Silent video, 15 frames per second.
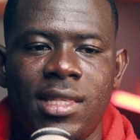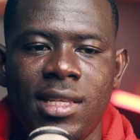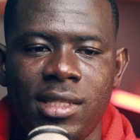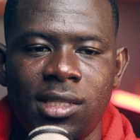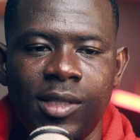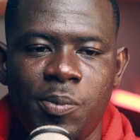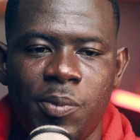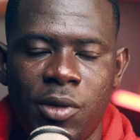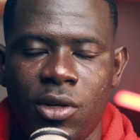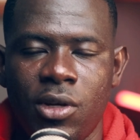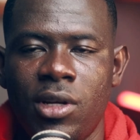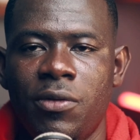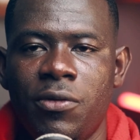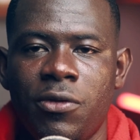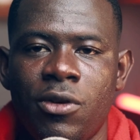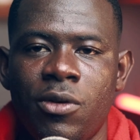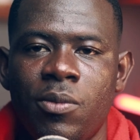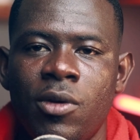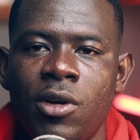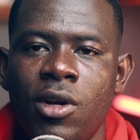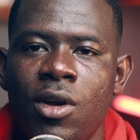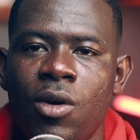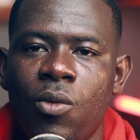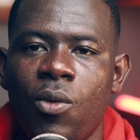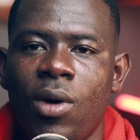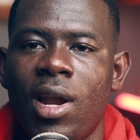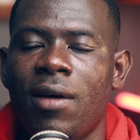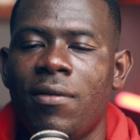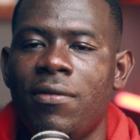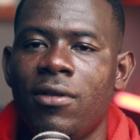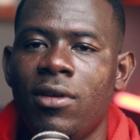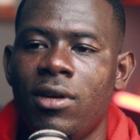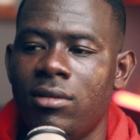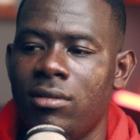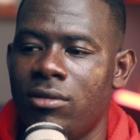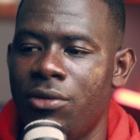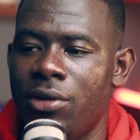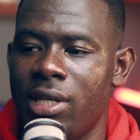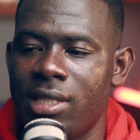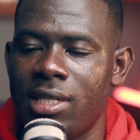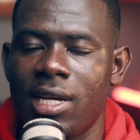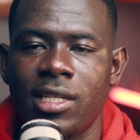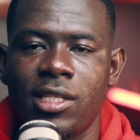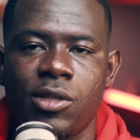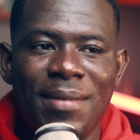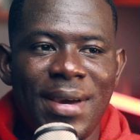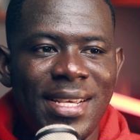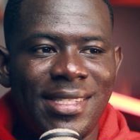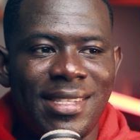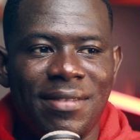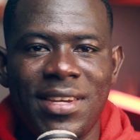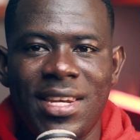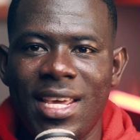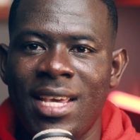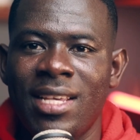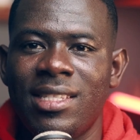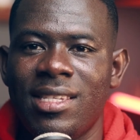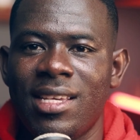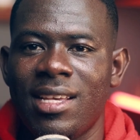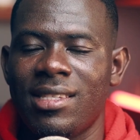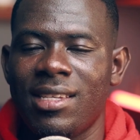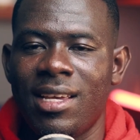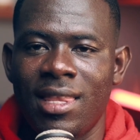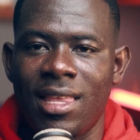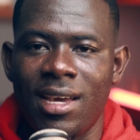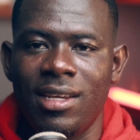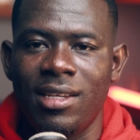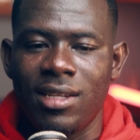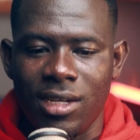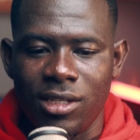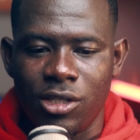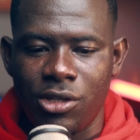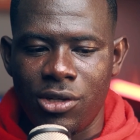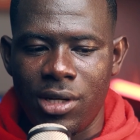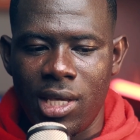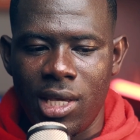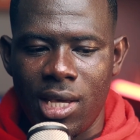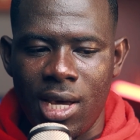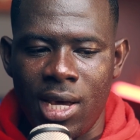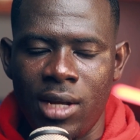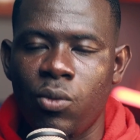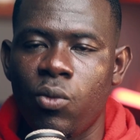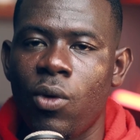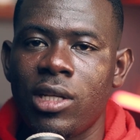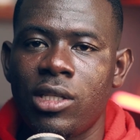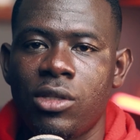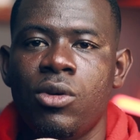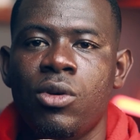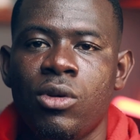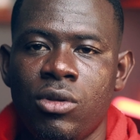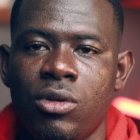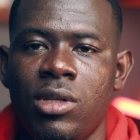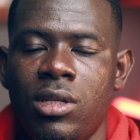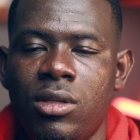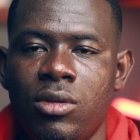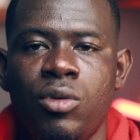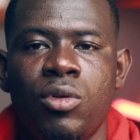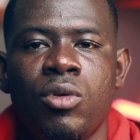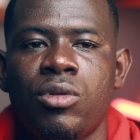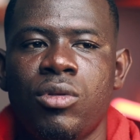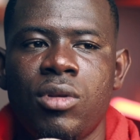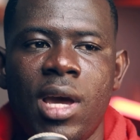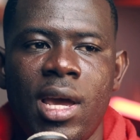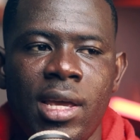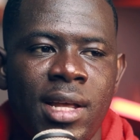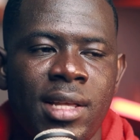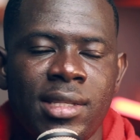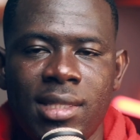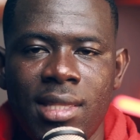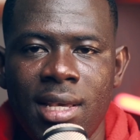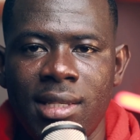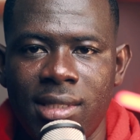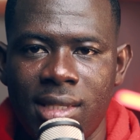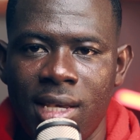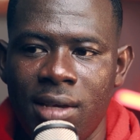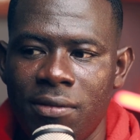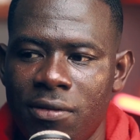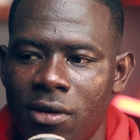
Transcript: This is purely from what I've researched in my 7-8 years in the industry and what you also need to know so that you can stay safe.